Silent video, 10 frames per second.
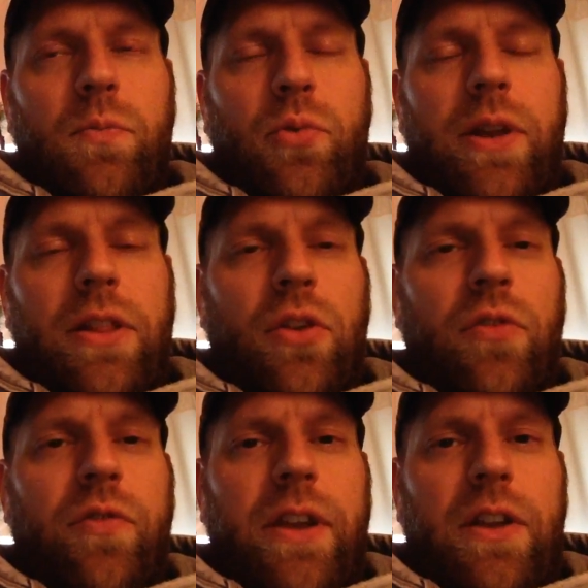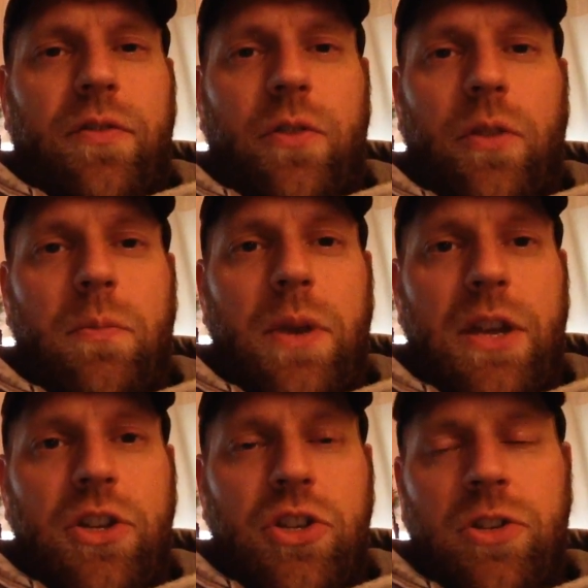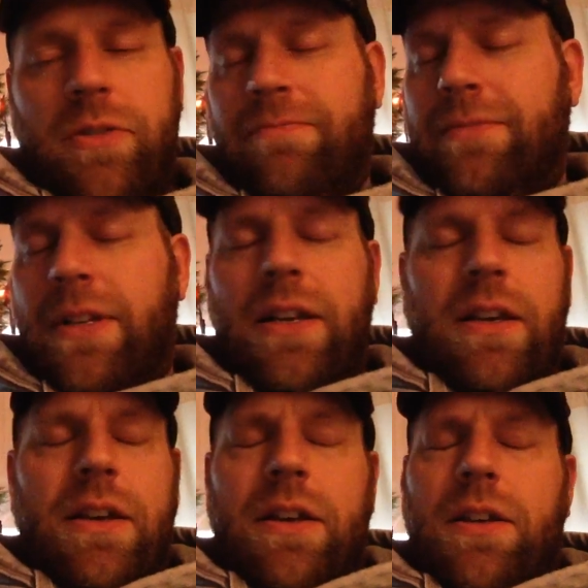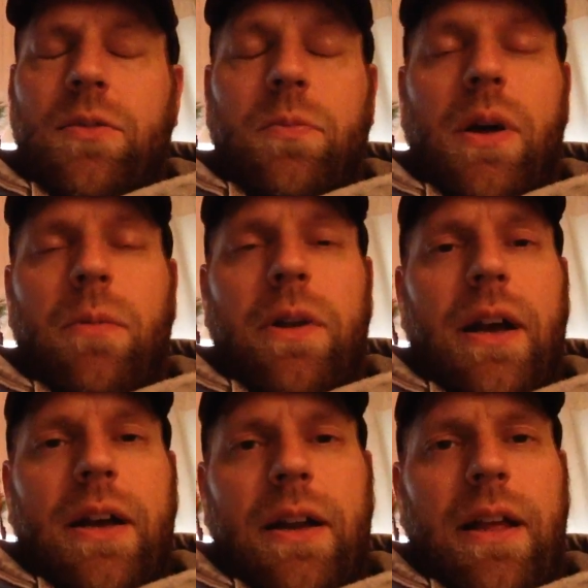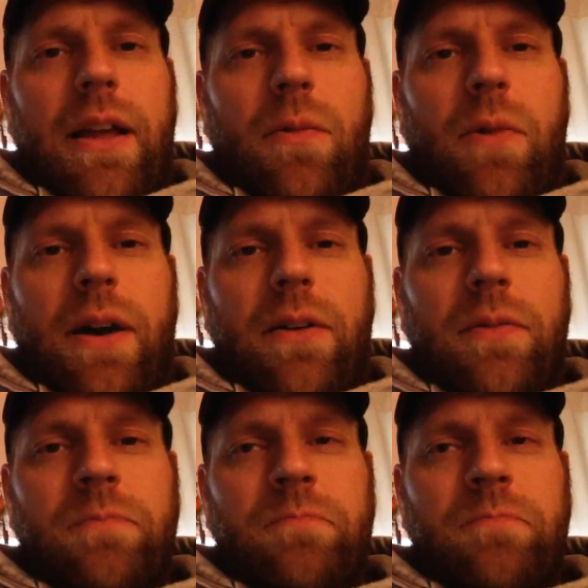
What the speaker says: pretty little figure for the beach, it's probably not going to end well.